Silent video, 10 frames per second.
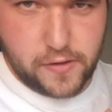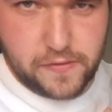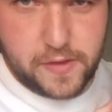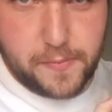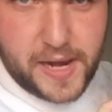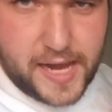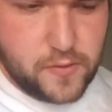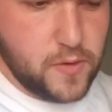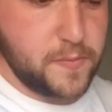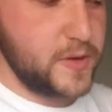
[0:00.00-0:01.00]
go for the
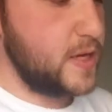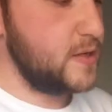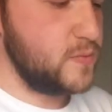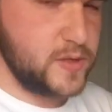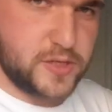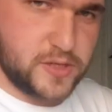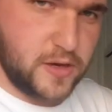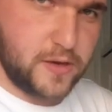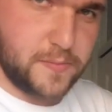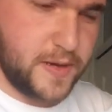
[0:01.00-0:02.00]
black one because we just
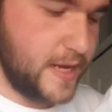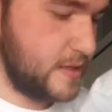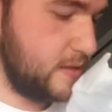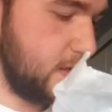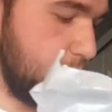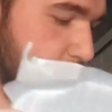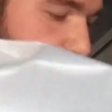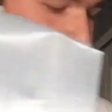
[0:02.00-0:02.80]
like black stuff.